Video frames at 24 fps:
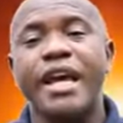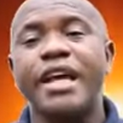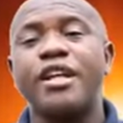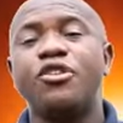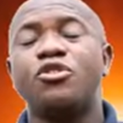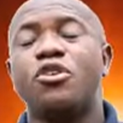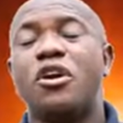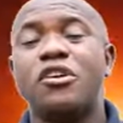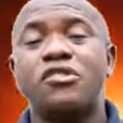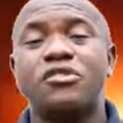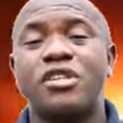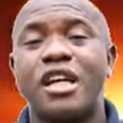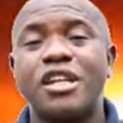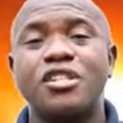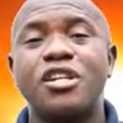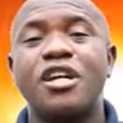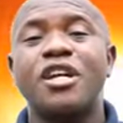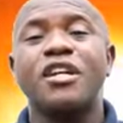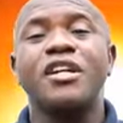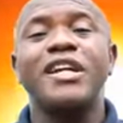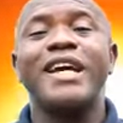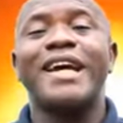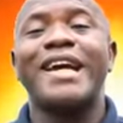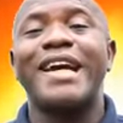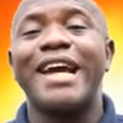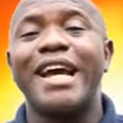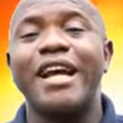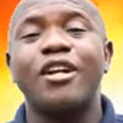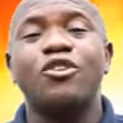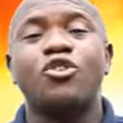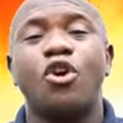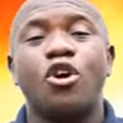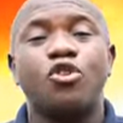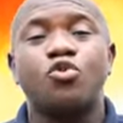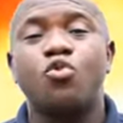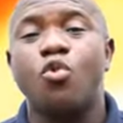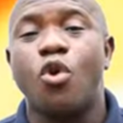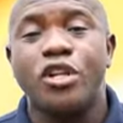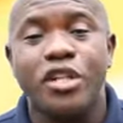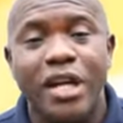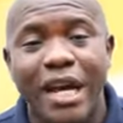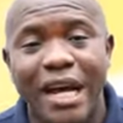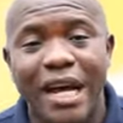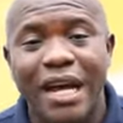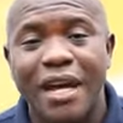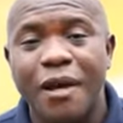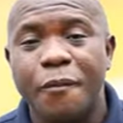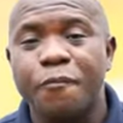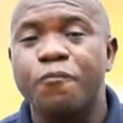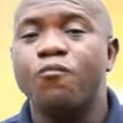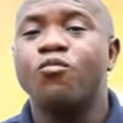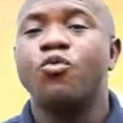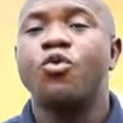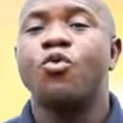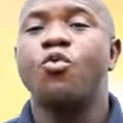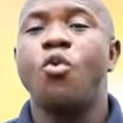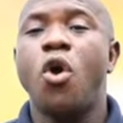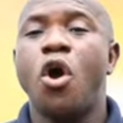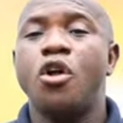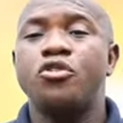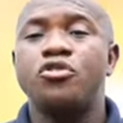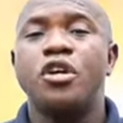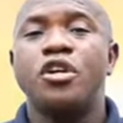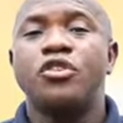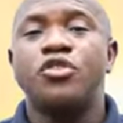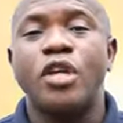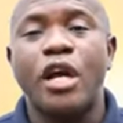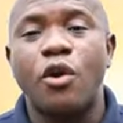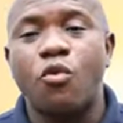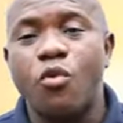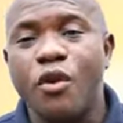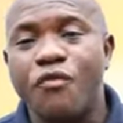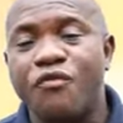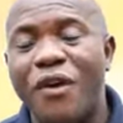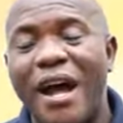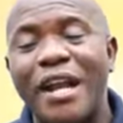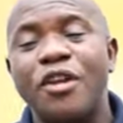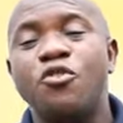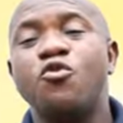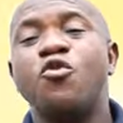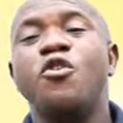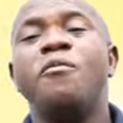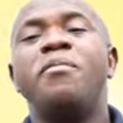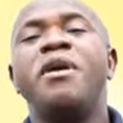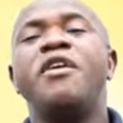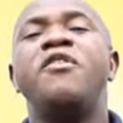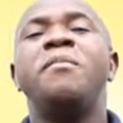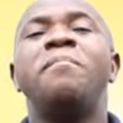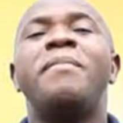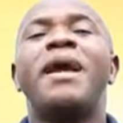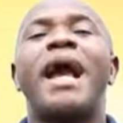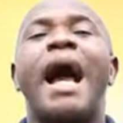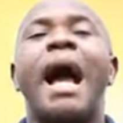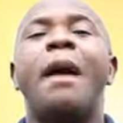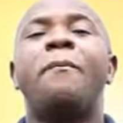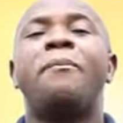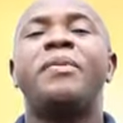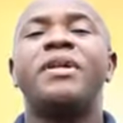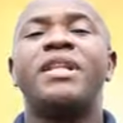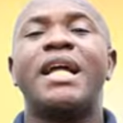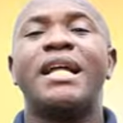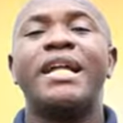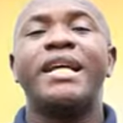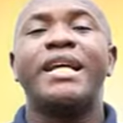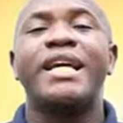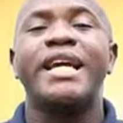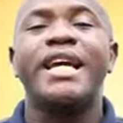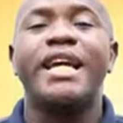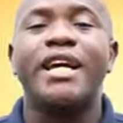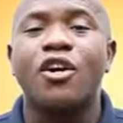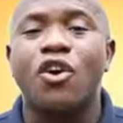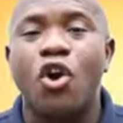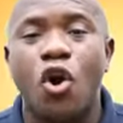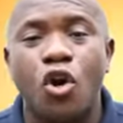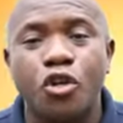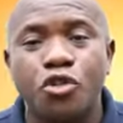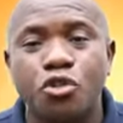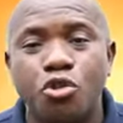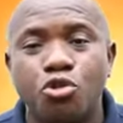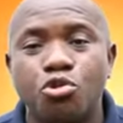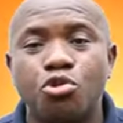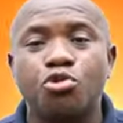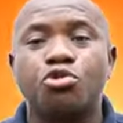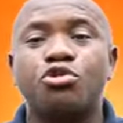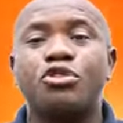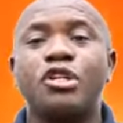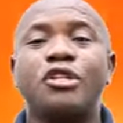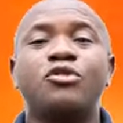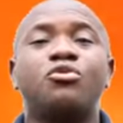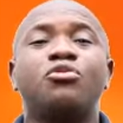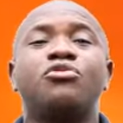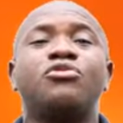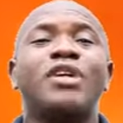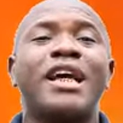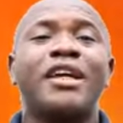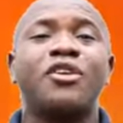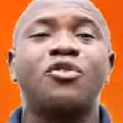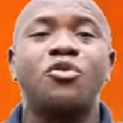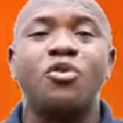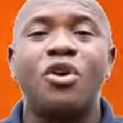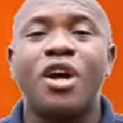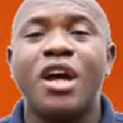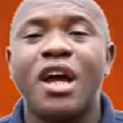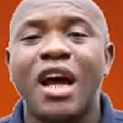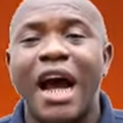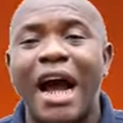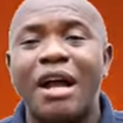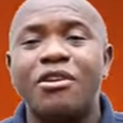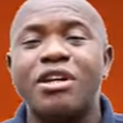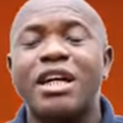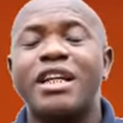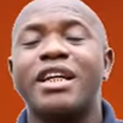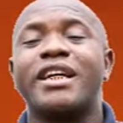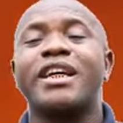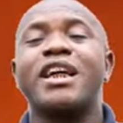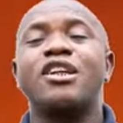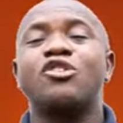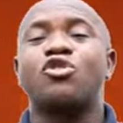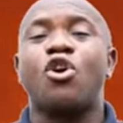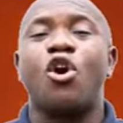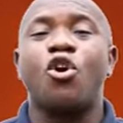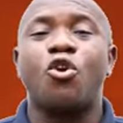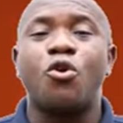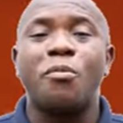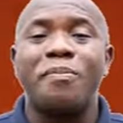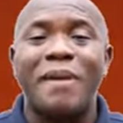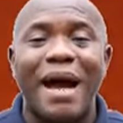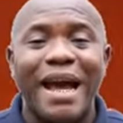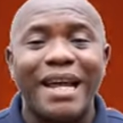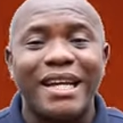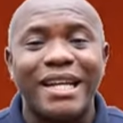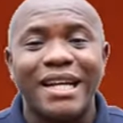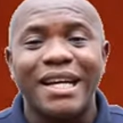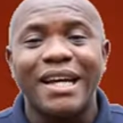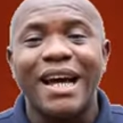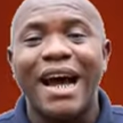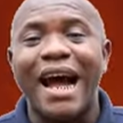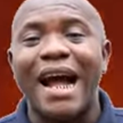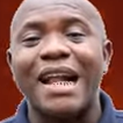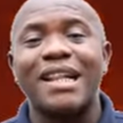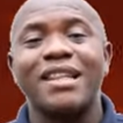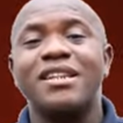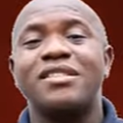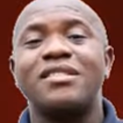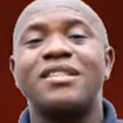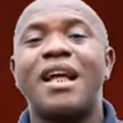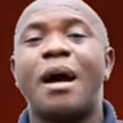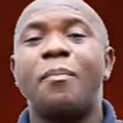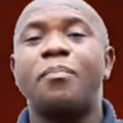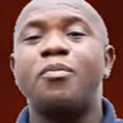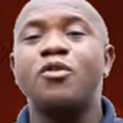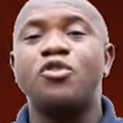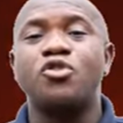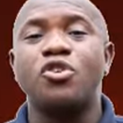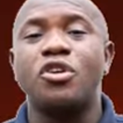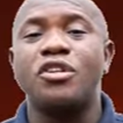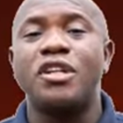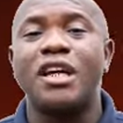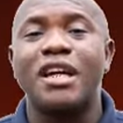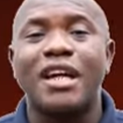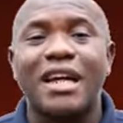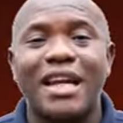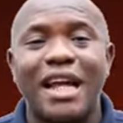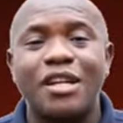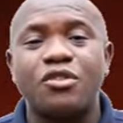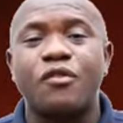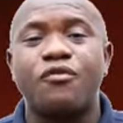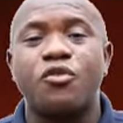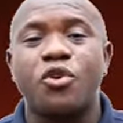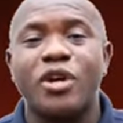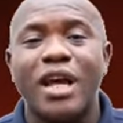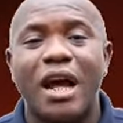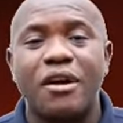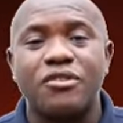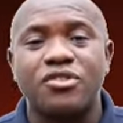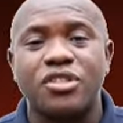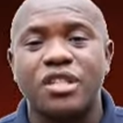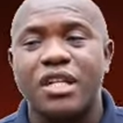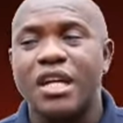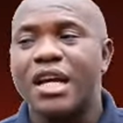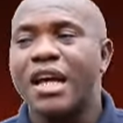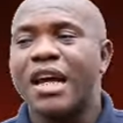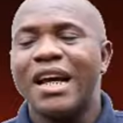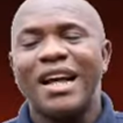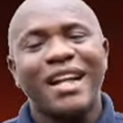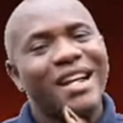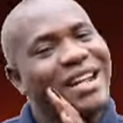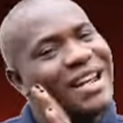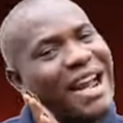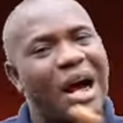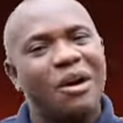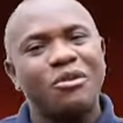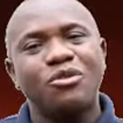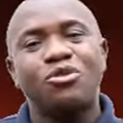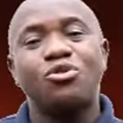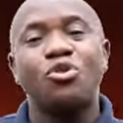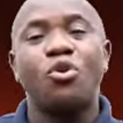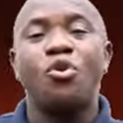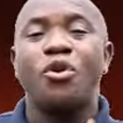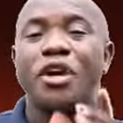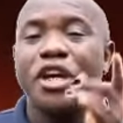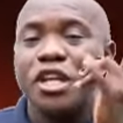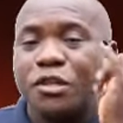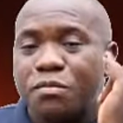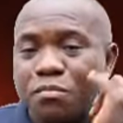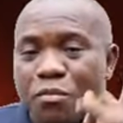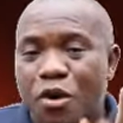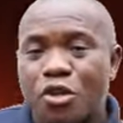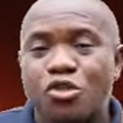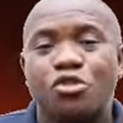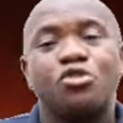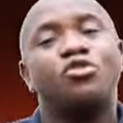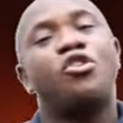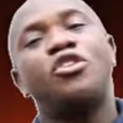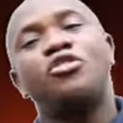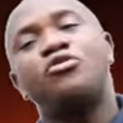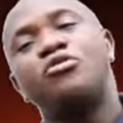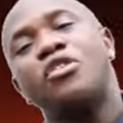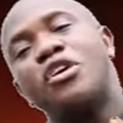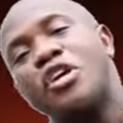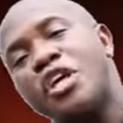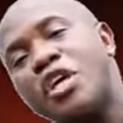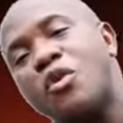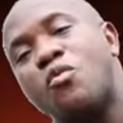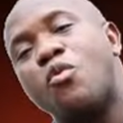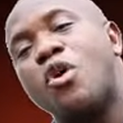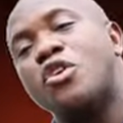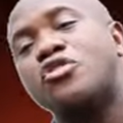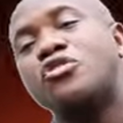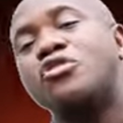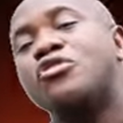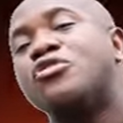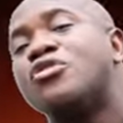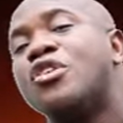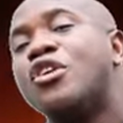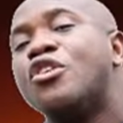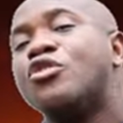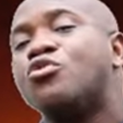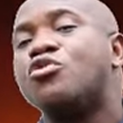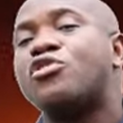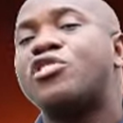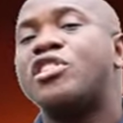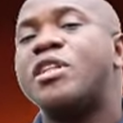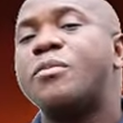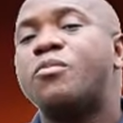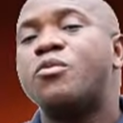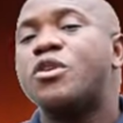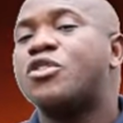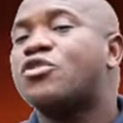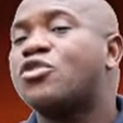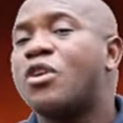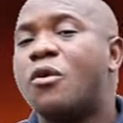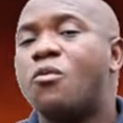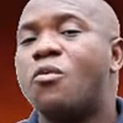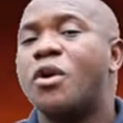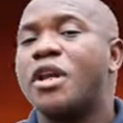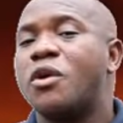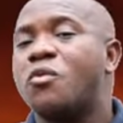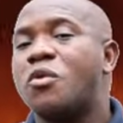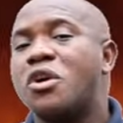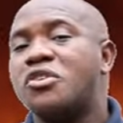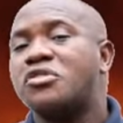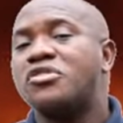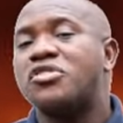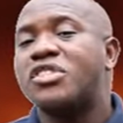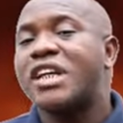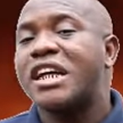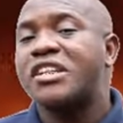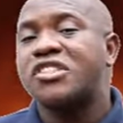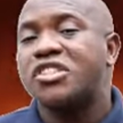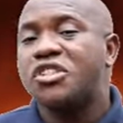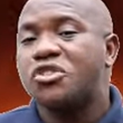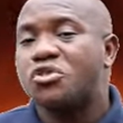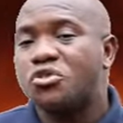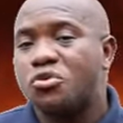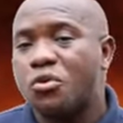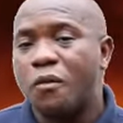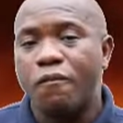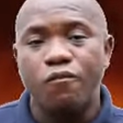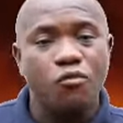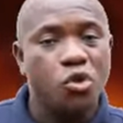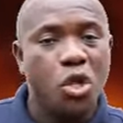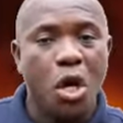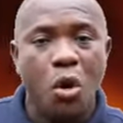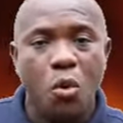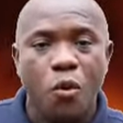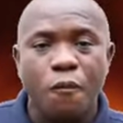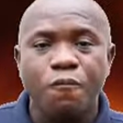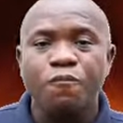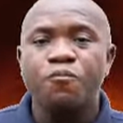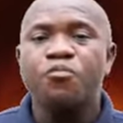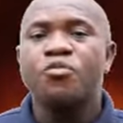In those days, the king does what they want. Take, in fact, you will even be happy that the king called you to, to take you and you're the king's concubine. At least that puts you in a class of royalty. Now, so it must not, it wasn't to sleep with someone. It wasn't sex issue. No.